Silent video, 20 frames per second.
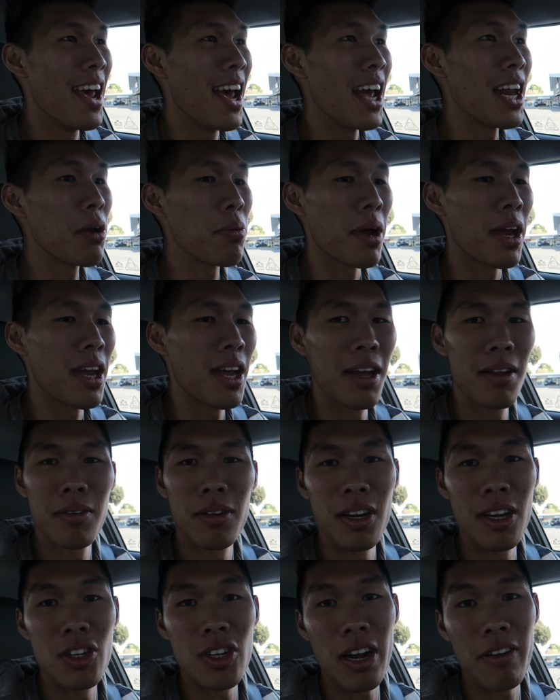Anyway,
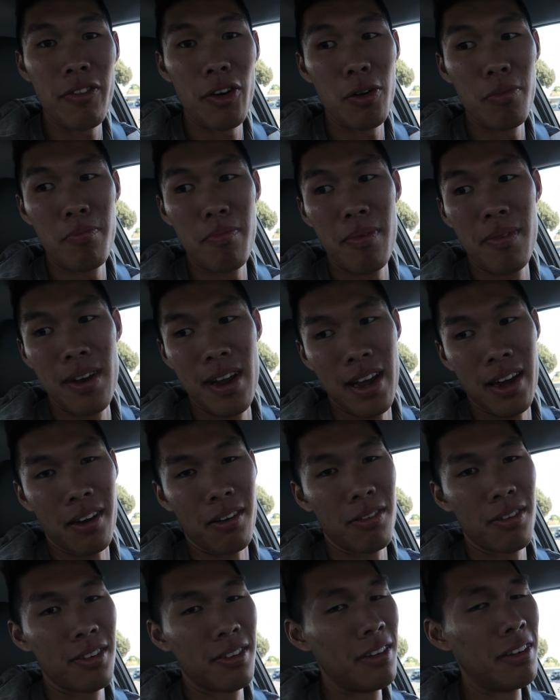gonna drive home
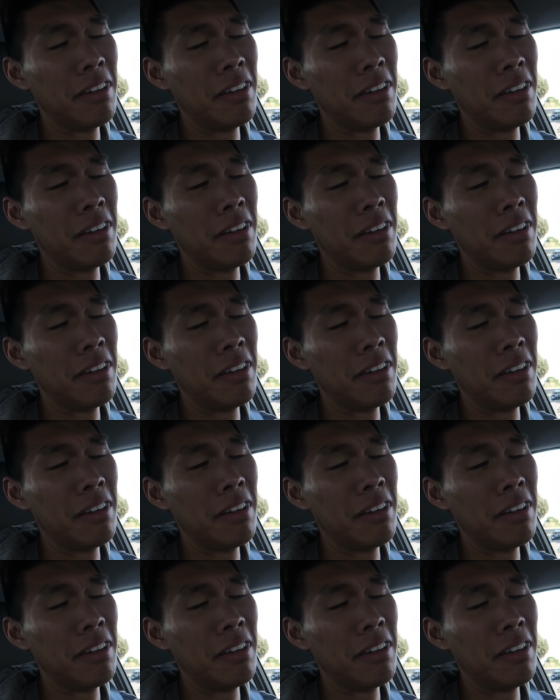now.